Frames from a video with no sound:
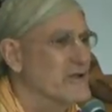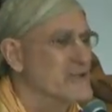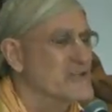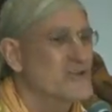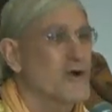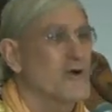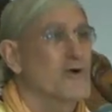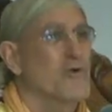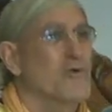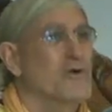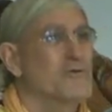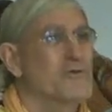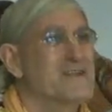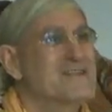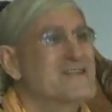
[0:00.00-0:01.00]
So
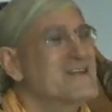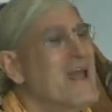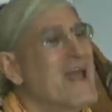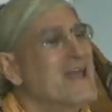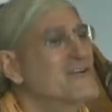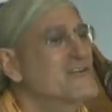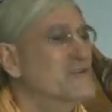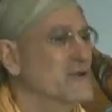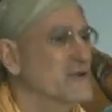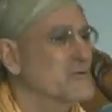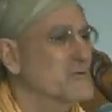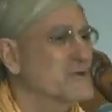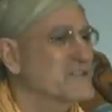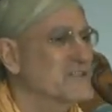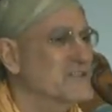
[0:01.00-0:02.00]
when we see
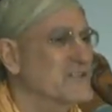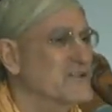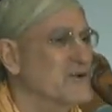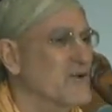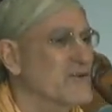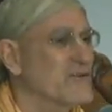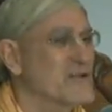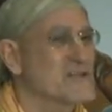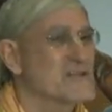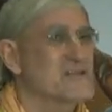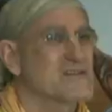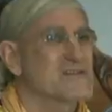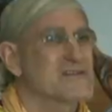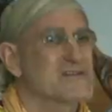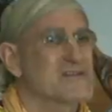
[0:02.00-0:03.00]
hatred, we see all
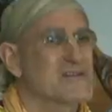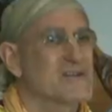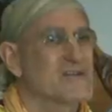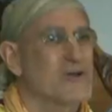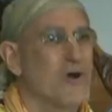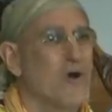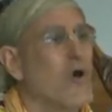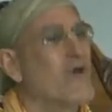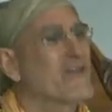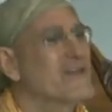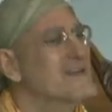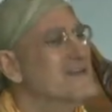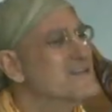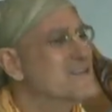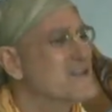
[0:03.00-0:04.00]
this, you know, all
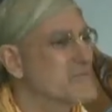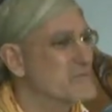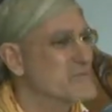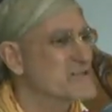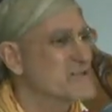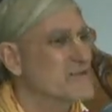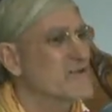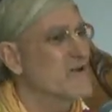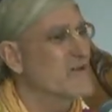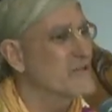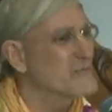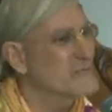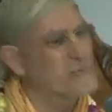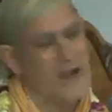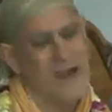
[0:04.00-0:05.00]
the isms and all
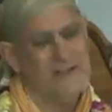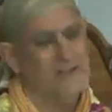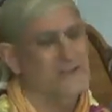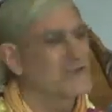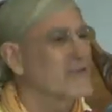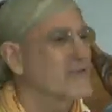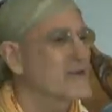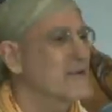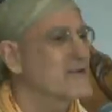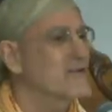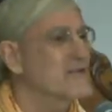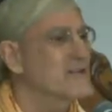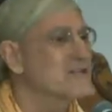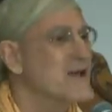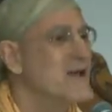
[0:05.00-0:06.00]
the fractional kind
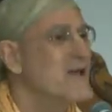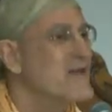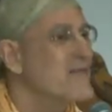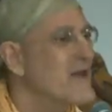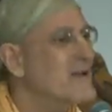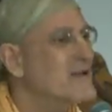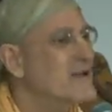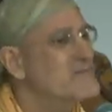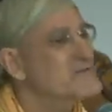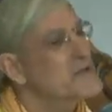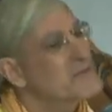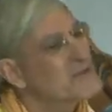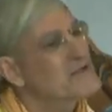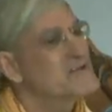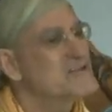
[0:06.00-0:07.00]
of things. That comes
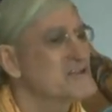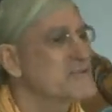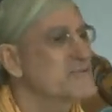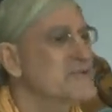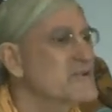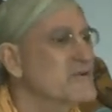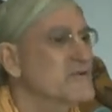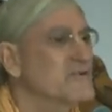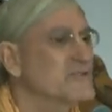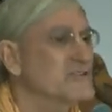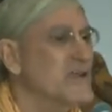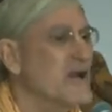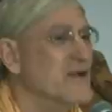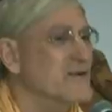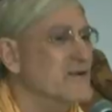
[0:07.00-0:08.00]
up because there's material
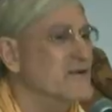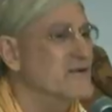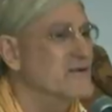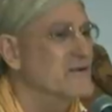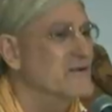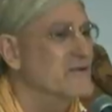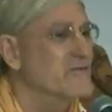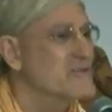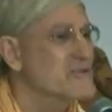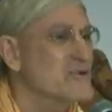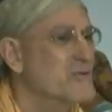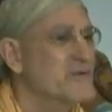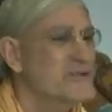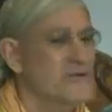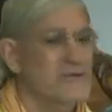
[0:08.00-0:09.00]
desire there's
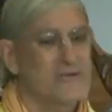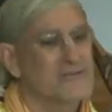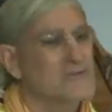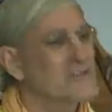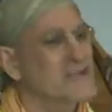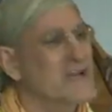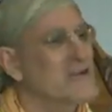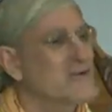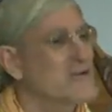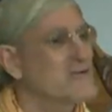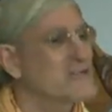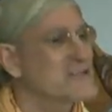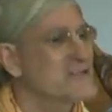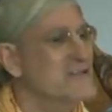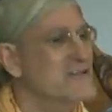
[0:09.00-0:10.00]
no material desire, you
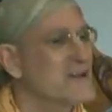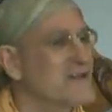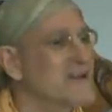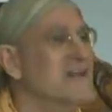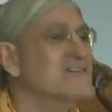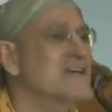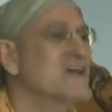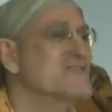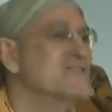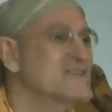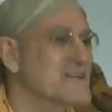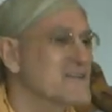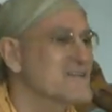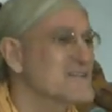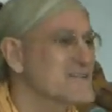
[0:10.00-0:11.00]
don't see that. That's how you
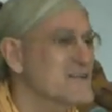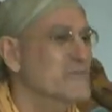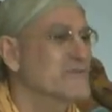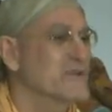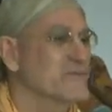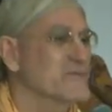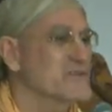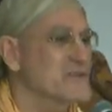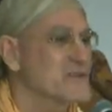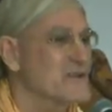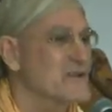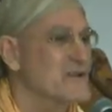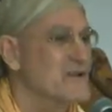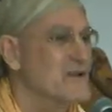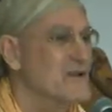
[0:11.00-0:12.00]
see the symptoms.
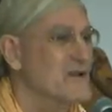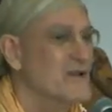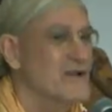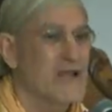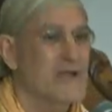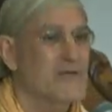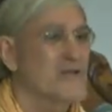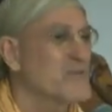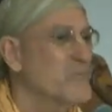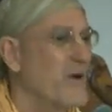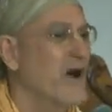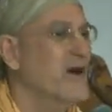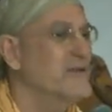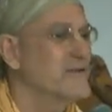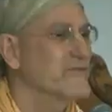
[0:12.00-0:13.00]
Like with the
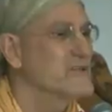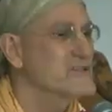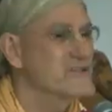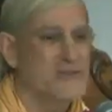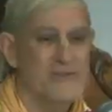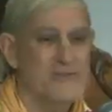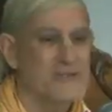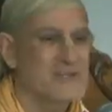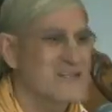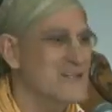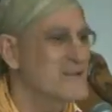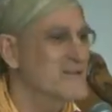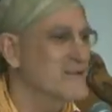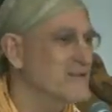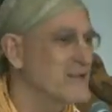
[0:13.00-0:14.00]
Pandavas, do you
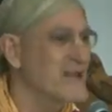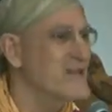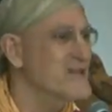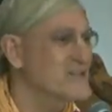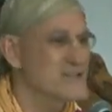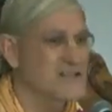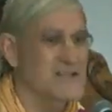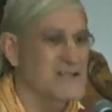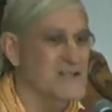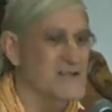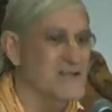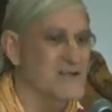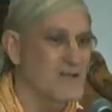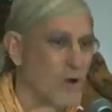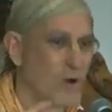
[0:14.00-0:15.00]
see that they
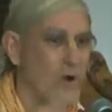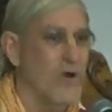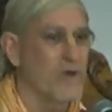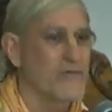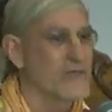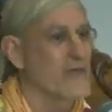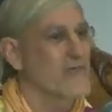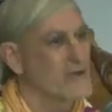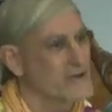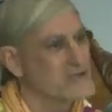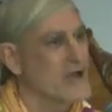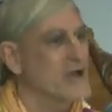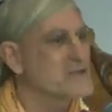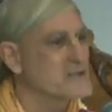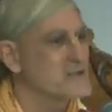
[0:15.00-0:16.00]
see all, that
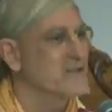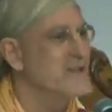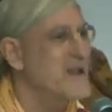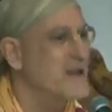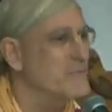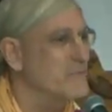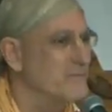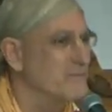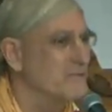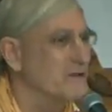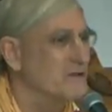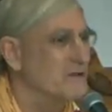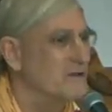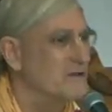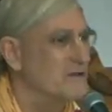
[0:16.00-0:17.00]
there's us and them?
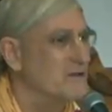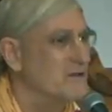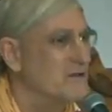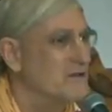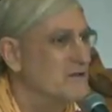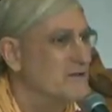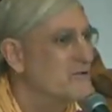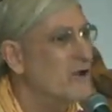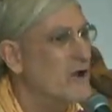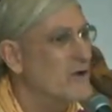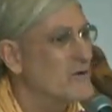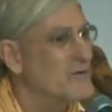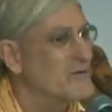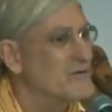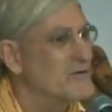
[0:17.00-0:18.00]

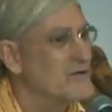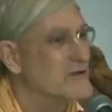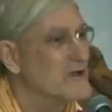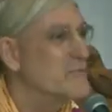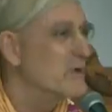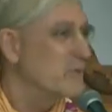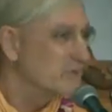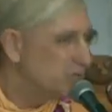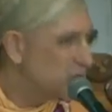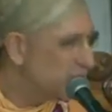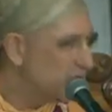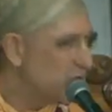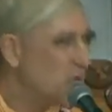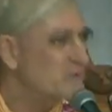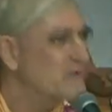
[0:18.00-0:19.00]
No. But with
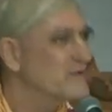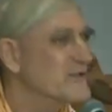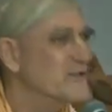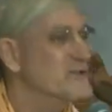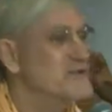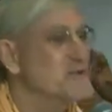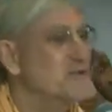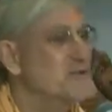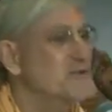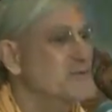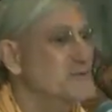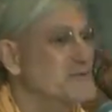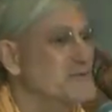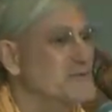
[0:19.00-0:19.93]
Duryodhana, you do.